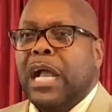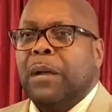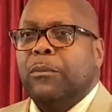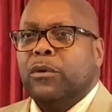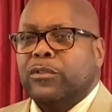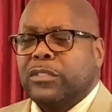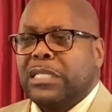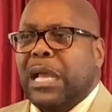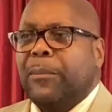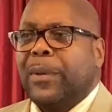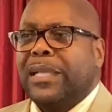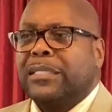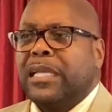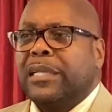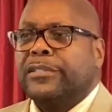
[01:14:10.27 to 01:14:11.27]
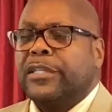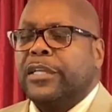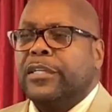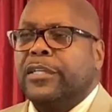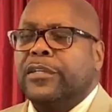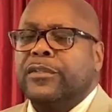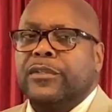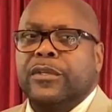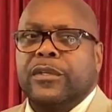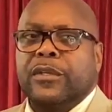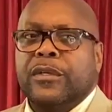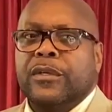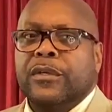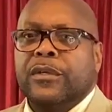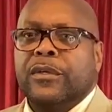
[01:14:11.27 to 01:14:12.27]
I'm going to stop after I say this.
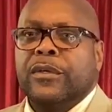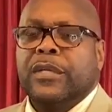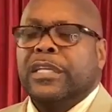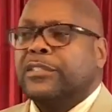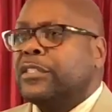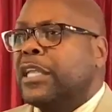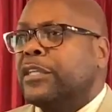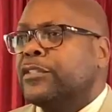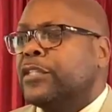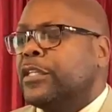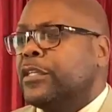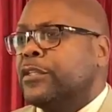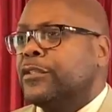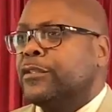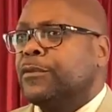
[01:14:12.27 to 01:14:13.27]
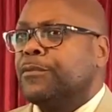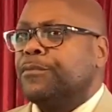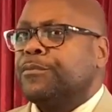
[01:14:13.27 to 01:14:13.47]
It says this.